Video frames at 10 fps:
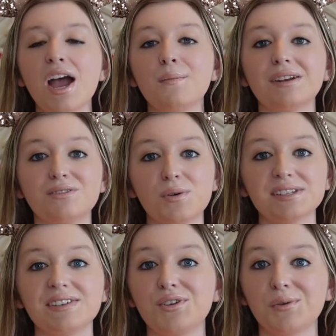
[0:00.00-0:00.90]
but of course
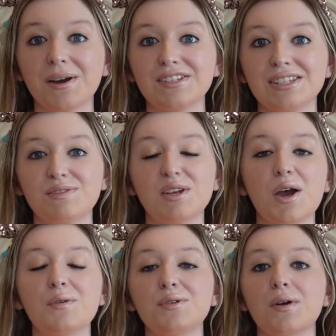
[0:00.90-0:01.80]
if you're watching this
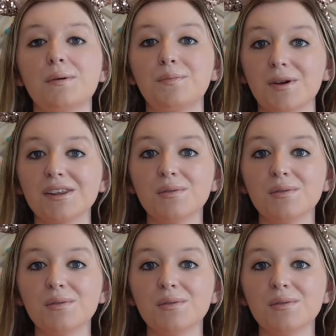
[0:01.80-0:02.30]
video, you are more than